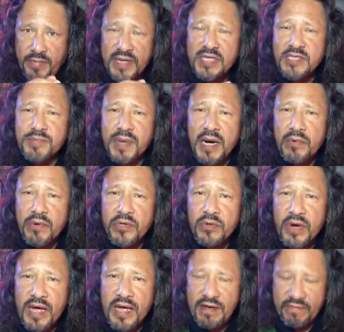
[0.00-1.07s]
the biggest power
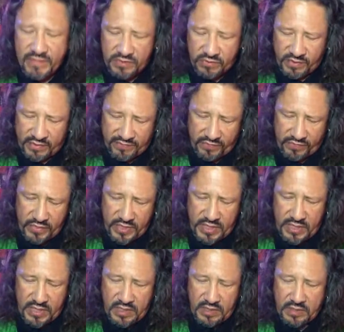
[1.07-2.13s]
you have as a
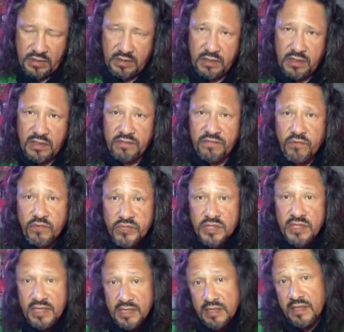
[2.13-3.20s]
referee, and
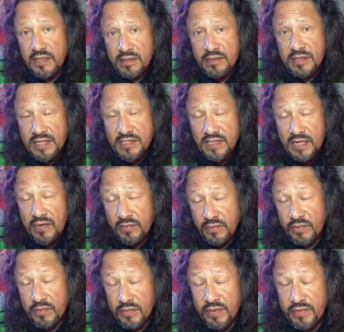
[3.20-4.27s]
unfortunately that's how
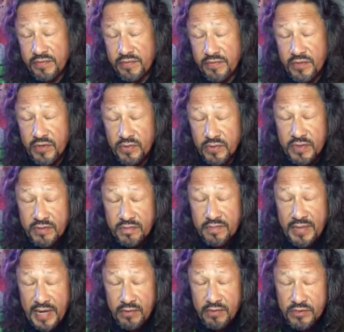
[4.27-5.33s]
we refer to it,
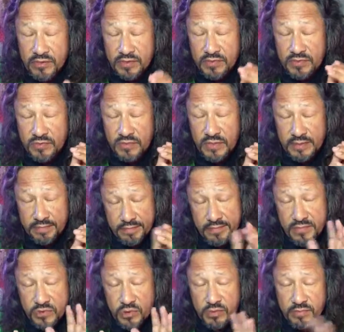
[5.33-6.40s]
powers, it
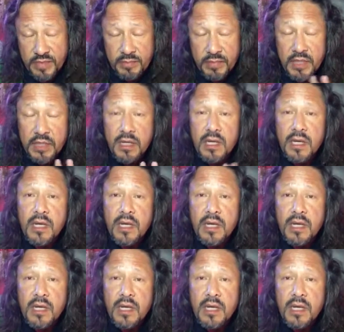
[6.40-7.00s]
shouldn't be, but